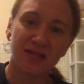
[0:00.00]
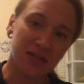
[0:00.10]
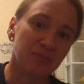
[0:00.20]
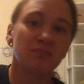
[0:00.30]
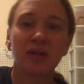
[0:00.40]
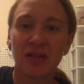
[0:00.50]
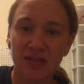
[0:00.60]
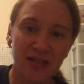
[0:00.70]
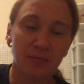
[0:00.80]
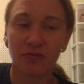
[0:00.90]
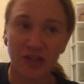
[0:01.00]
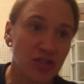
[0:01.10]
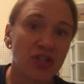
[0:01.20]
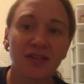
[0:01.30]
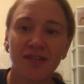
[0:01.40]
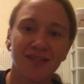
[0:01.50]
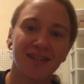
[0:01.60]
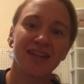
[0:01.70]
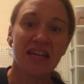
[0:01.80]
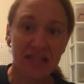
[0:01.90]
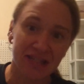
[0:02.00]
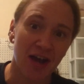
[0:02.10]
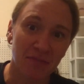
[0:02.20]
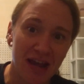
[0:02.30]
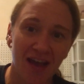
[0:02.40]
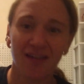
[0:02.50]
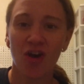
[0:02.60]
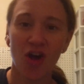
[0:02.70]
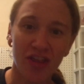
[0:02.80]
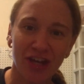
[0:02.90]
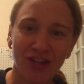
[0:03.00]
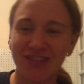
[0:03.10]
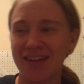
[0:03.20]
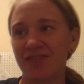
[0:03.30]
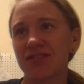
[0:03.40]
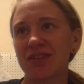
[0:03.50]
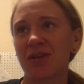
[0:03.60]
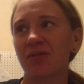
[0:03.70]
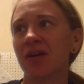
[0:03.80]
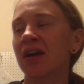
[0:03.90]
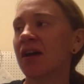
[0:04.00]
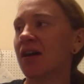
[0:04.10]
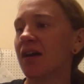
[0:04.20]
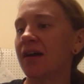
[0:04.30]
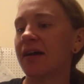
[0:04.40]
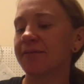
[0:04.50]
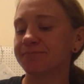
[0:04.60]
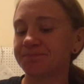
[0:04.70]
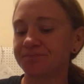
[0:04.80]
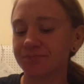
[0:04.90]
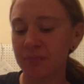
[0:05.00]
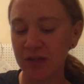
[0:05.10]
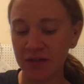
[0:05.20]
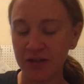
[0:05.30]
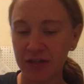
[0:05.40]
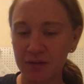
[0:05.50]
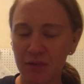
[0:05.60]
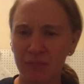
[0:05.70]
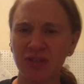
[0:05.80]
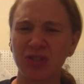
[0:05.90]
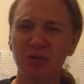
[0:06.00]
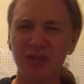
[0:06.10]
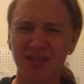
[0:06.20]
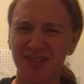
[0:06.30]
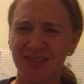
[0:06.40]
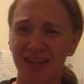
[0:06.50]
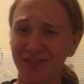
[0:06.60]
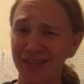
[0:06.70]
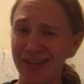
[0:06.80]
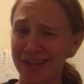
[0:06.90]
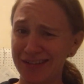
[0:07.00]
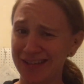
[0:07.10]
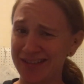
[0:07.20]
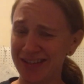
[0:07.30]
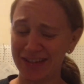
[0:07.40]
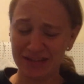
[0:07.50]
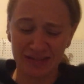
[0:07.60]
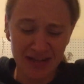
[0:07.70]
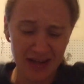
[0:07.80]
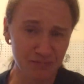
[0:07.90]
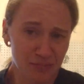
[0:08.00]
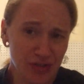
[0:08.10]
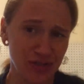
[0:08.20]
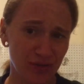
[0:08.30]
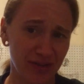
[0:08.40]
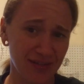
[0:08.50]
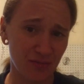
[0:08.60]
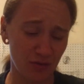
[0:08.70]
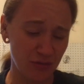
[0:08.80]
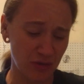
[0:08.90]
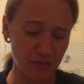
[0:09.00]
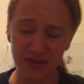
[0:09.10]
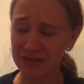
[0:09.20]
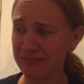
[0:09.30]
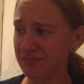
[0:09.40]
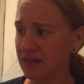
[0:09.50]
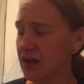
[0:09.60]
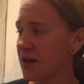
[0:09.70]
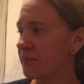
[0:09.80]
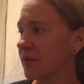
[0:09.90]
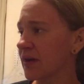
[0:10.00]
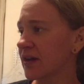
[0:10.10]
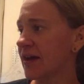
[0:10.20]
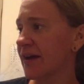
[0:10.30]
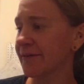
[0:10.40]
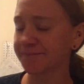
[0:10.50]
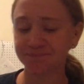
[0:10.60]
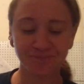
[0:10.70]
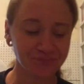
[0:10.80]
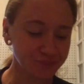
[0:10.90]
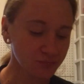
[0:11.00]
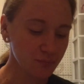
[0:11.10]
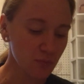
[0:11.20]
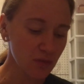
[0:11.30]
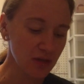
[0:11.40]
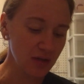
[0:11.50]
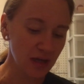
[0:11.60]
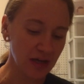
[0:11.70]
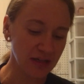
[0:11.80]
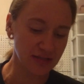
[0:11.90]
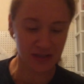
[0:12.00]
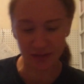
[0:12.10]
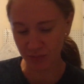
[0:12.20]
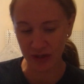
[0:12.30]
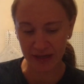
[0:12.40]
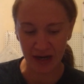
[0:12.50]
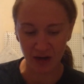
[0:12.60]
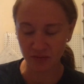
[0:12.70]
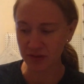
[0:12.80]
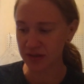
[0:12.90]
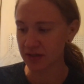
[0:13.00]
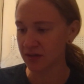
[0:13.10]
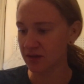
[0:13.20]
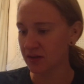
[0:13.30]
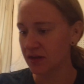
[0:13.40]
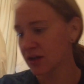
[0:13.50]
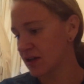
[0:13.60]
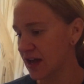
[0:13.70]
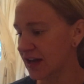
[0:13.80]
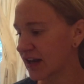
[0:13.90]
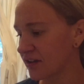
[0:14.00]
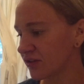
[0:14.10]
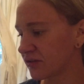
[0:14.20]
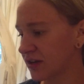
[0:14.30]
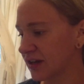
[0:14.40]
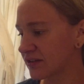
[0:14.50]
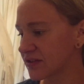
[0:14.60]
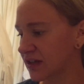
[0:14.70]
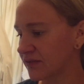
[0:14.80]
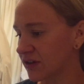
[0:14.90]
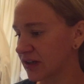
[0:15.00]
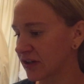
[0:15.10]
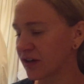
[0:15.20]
sleep and deprivation and insomnia, all that good stuff. So, um, but my shoulders and stuff, that, pretty sure that's hormones. But, um, uh, skin breakout, any other negative stuff on